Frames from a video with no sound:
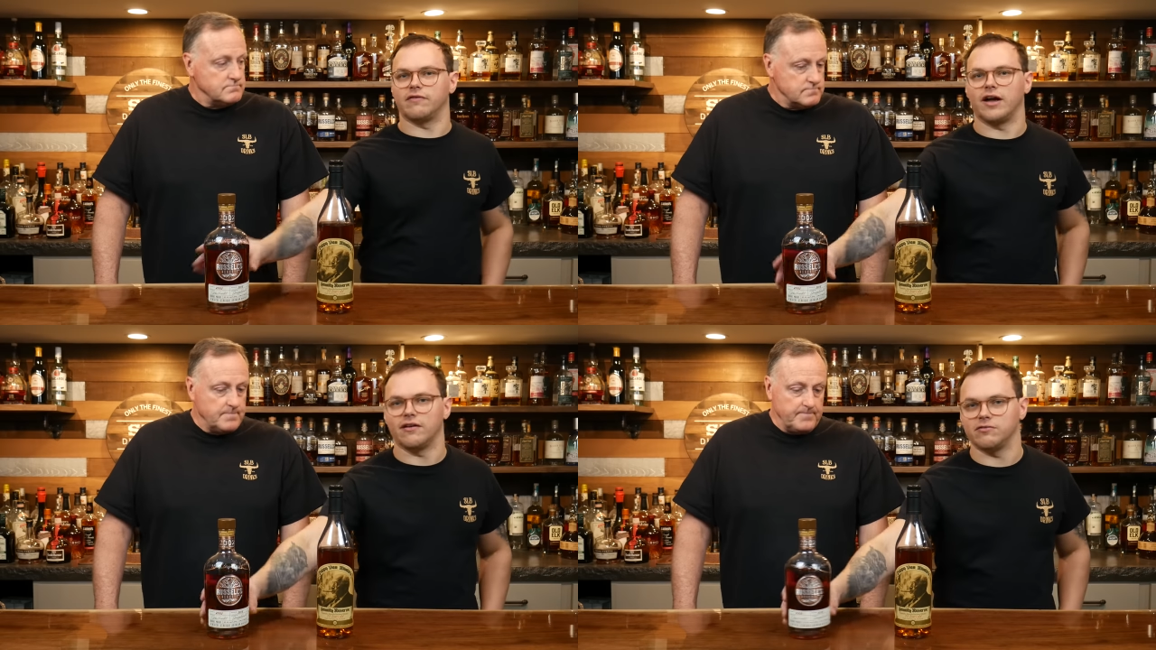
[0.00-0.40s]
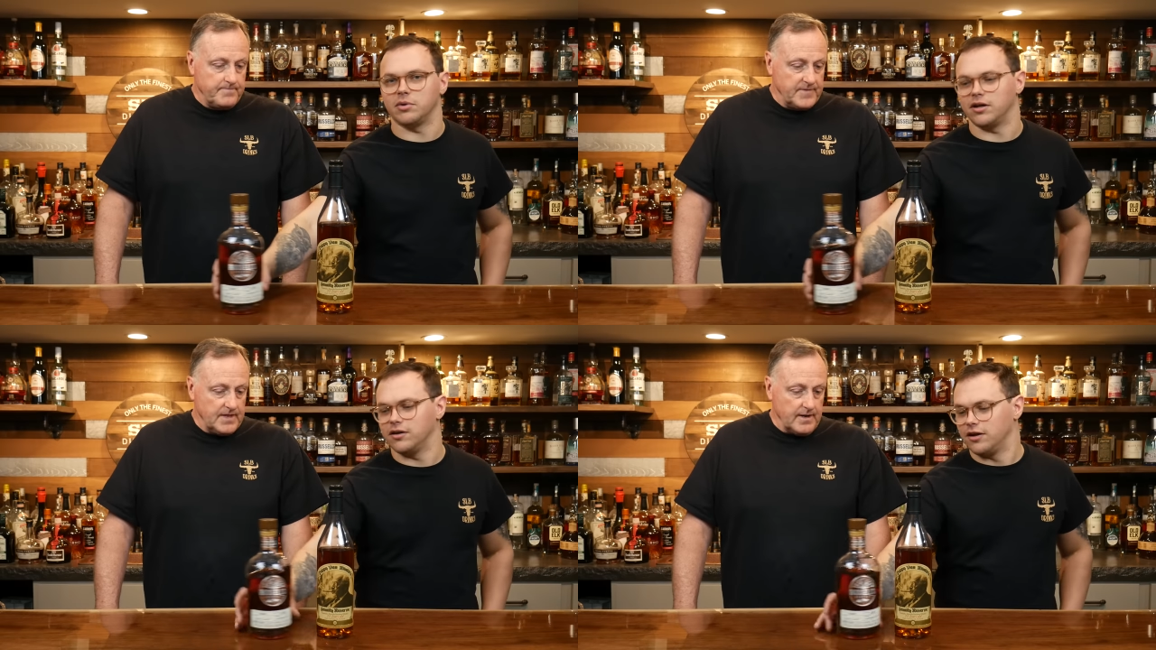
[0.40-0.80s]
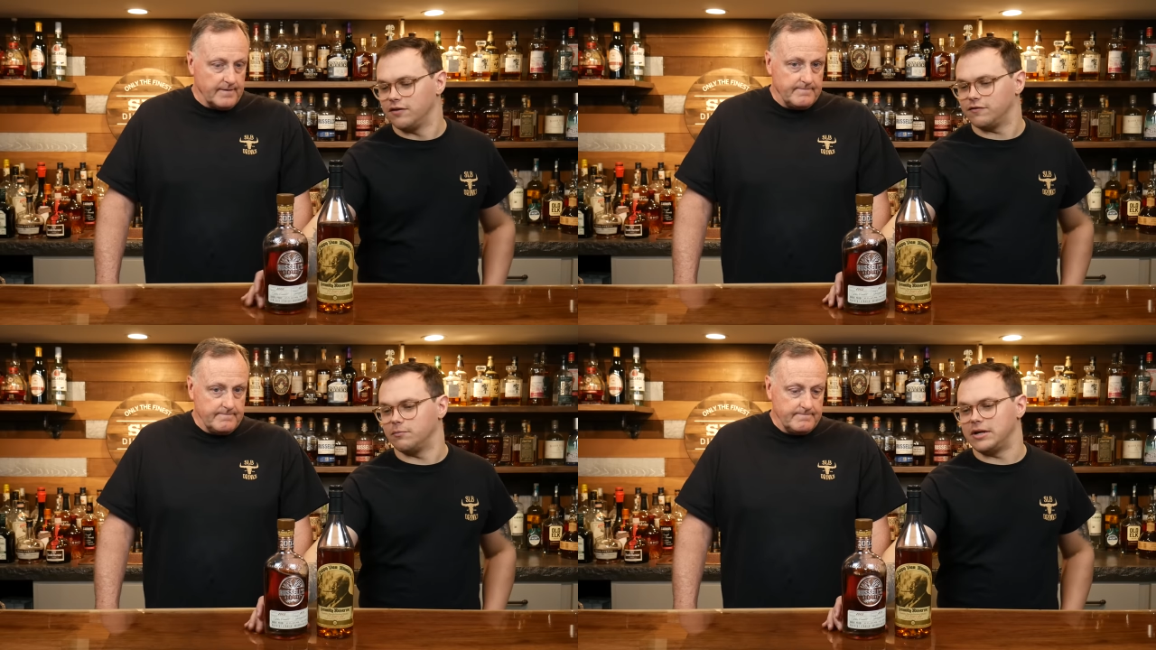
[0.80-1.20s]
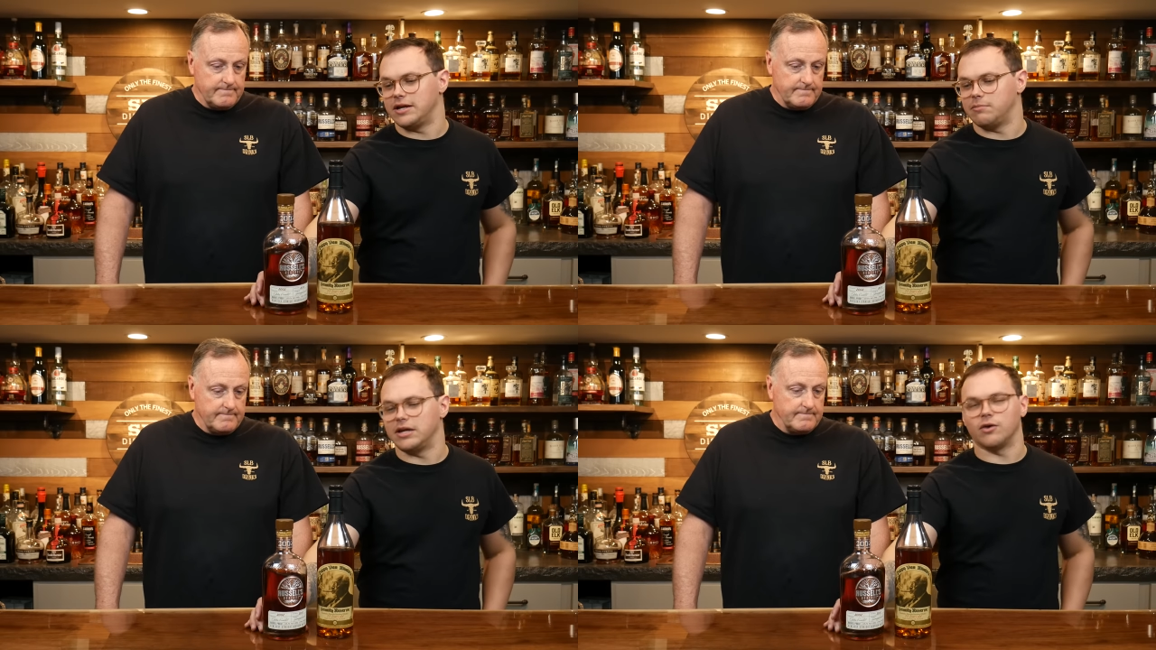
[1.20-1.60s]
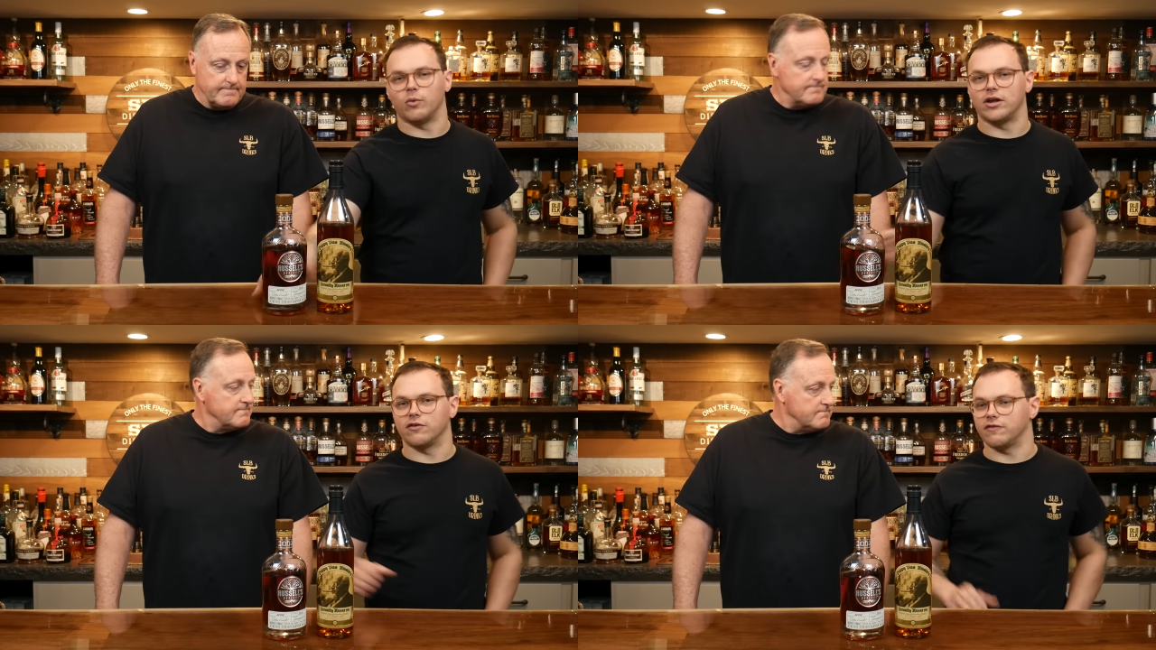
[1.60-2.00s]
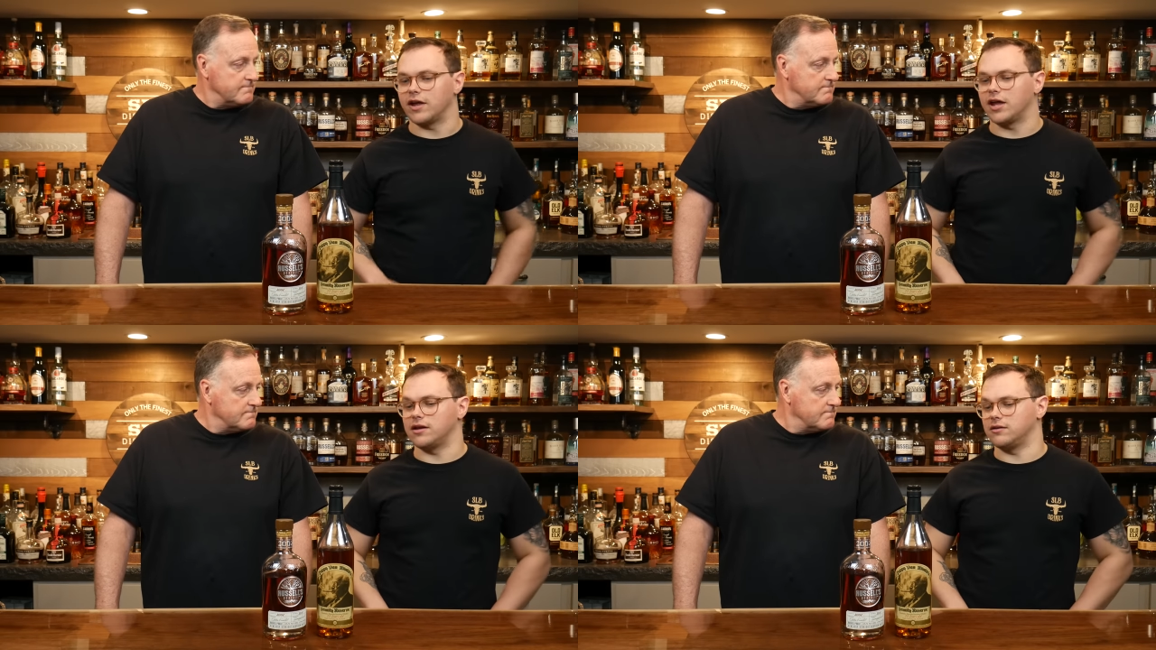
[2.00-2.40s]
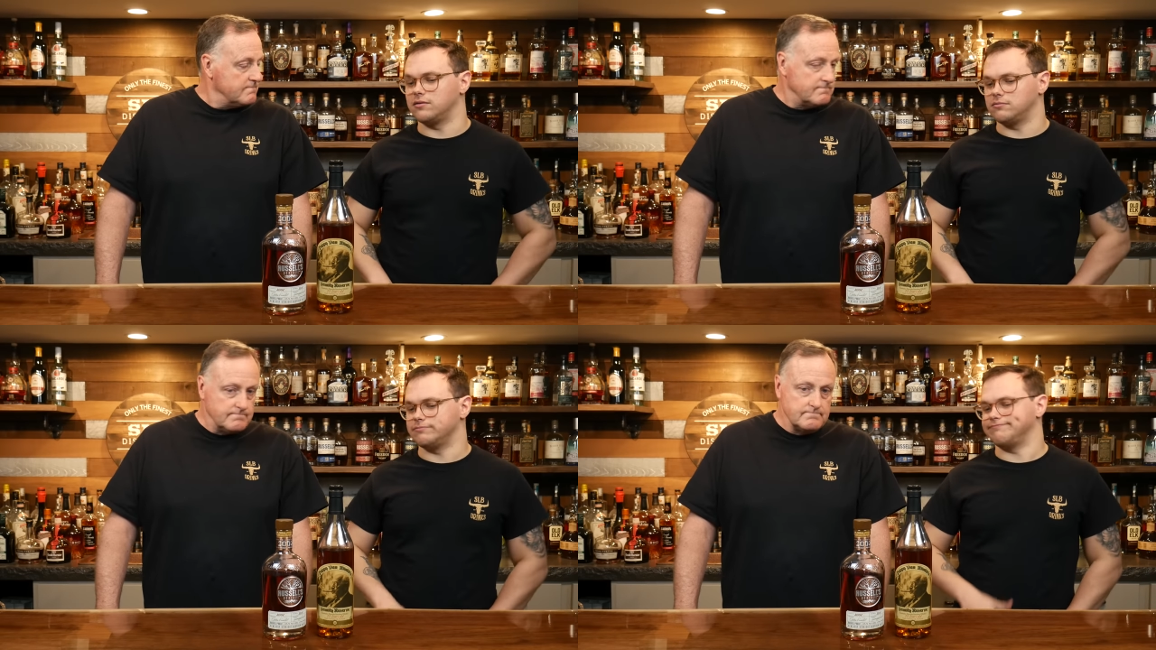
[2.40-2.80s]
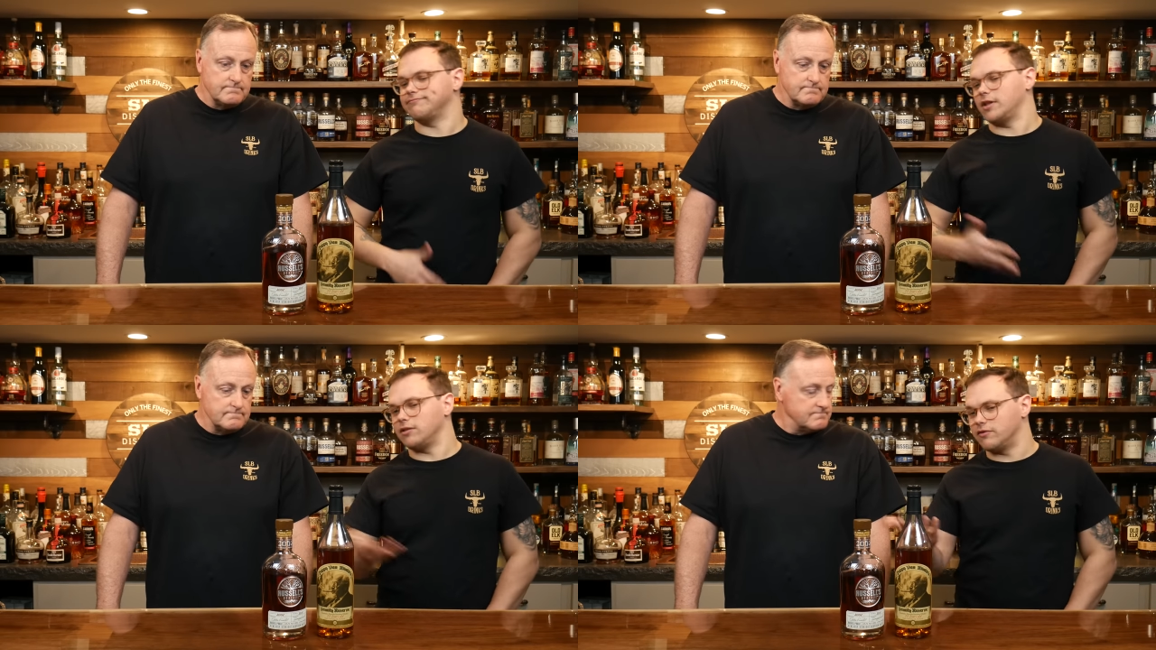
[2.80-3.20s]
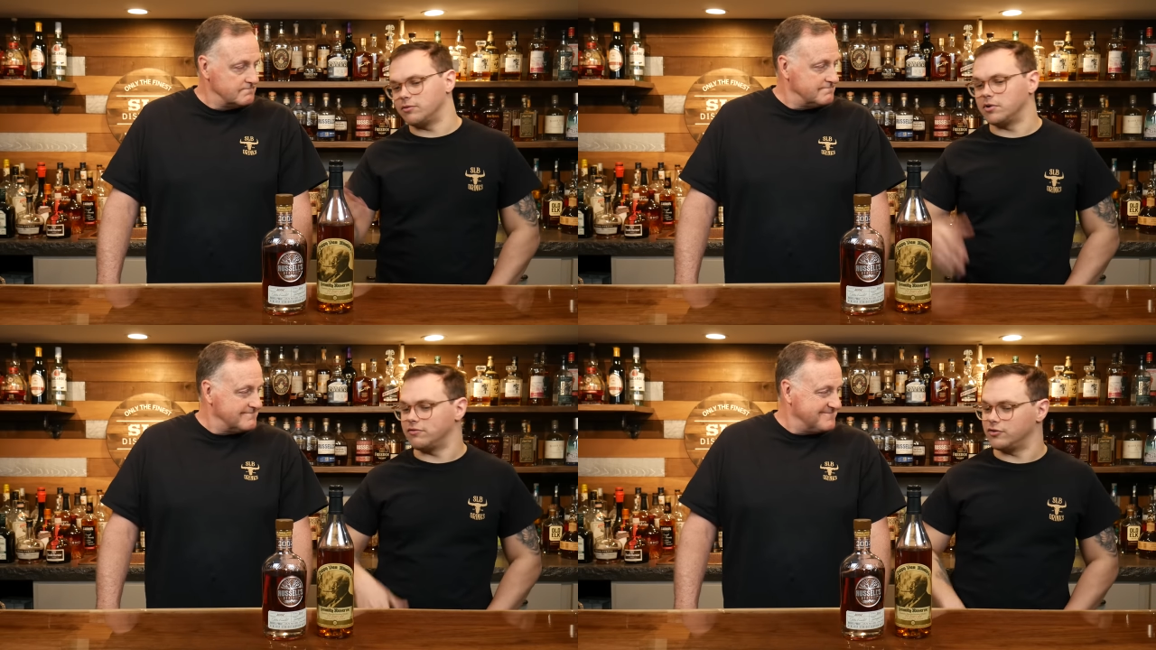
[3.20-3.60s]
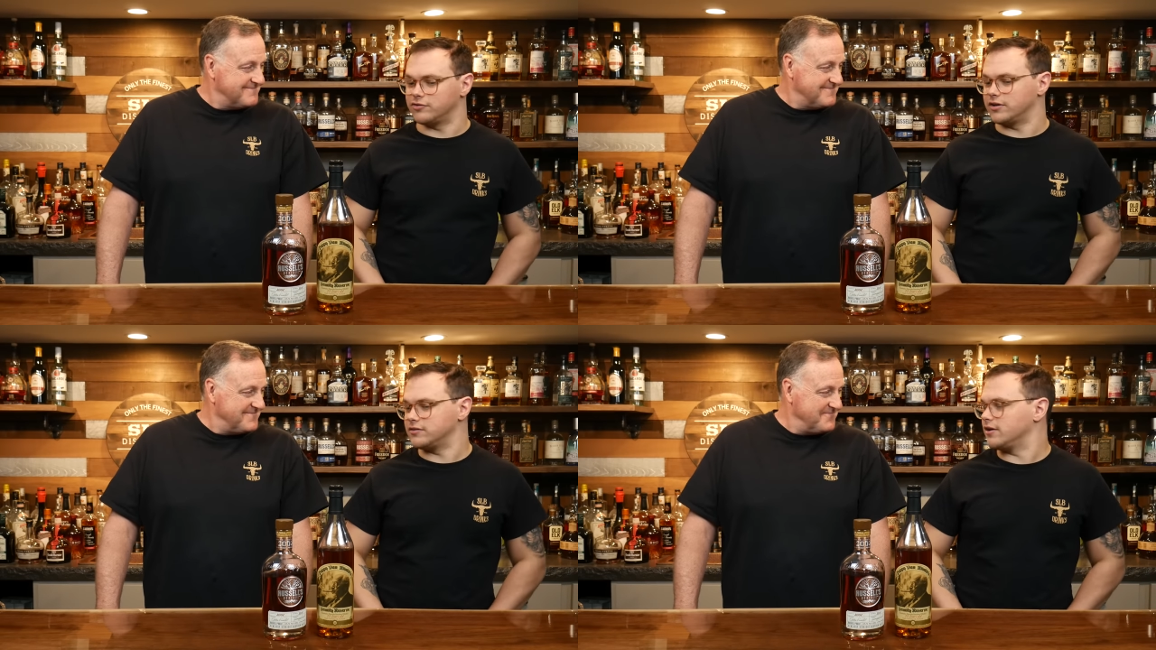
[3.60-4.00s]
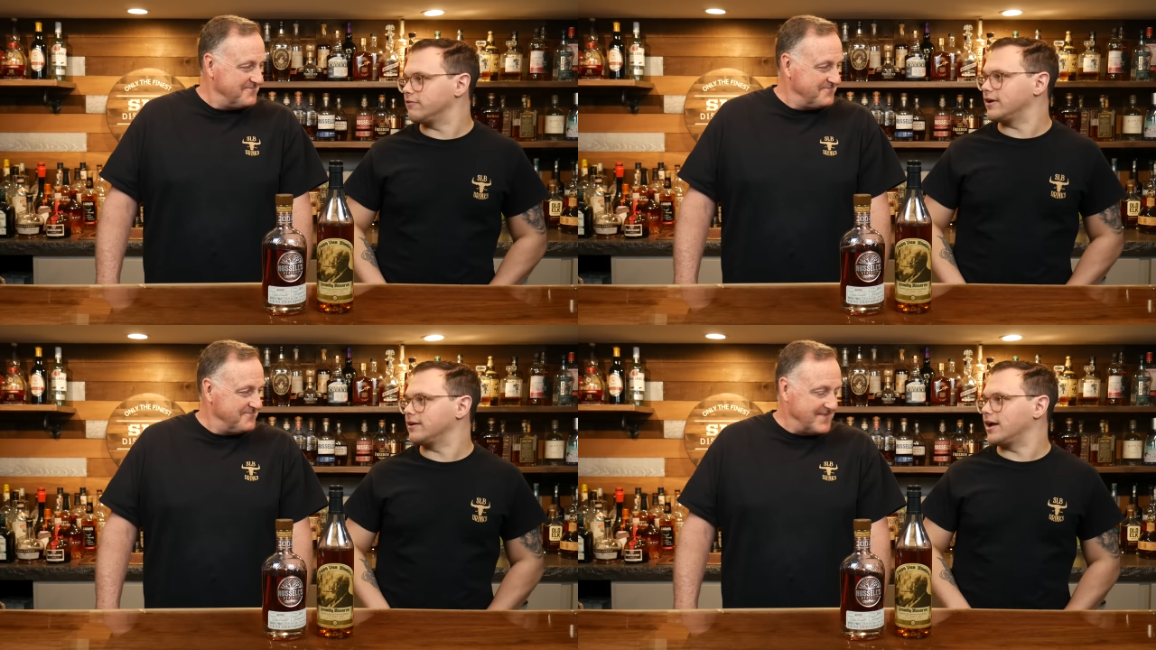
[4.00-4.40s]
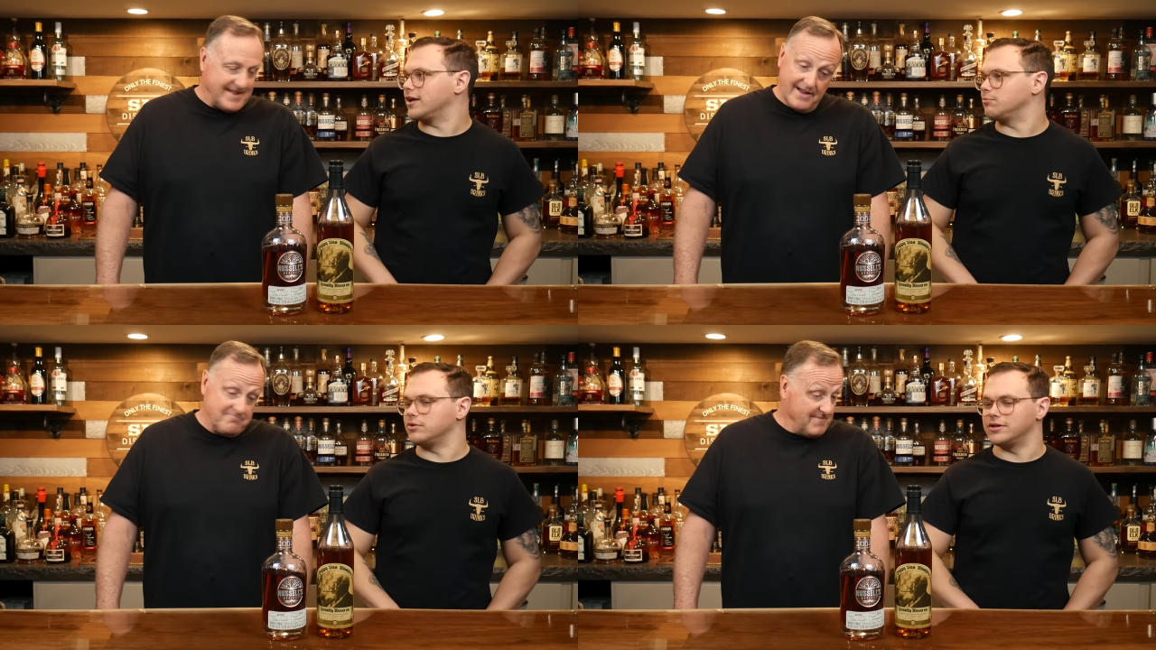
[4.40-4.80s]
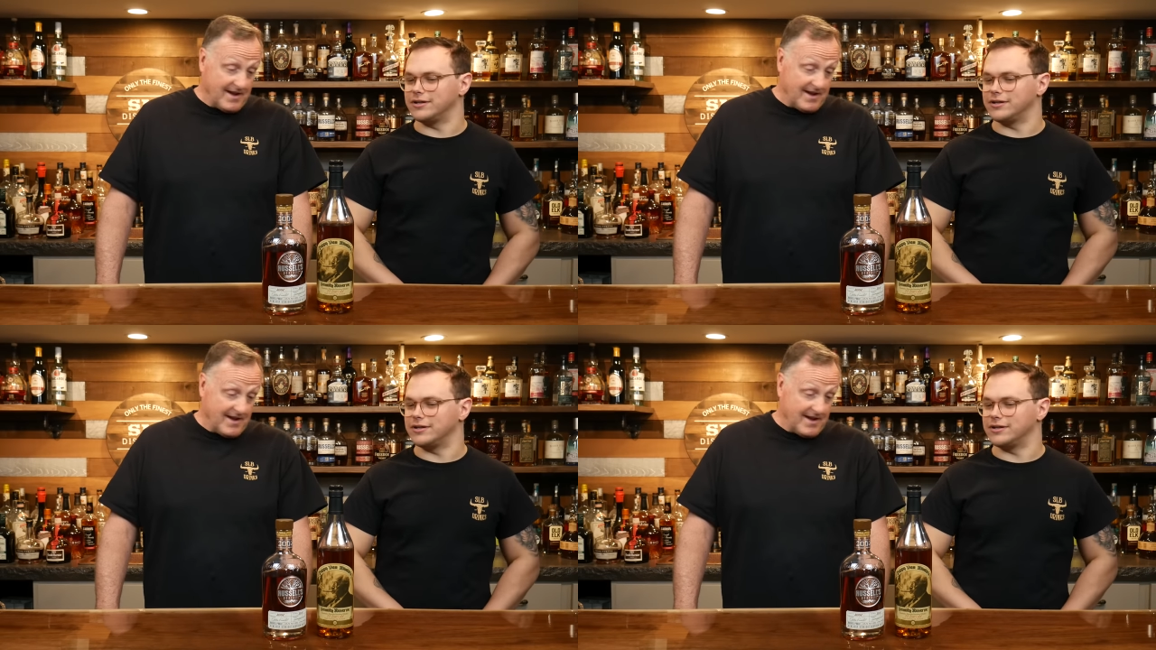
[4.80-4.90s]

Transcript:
Speaker 1: five. But Yeah. for me, being a wheater fan and loving Buffalo Trace stuff, I, I had to put it in.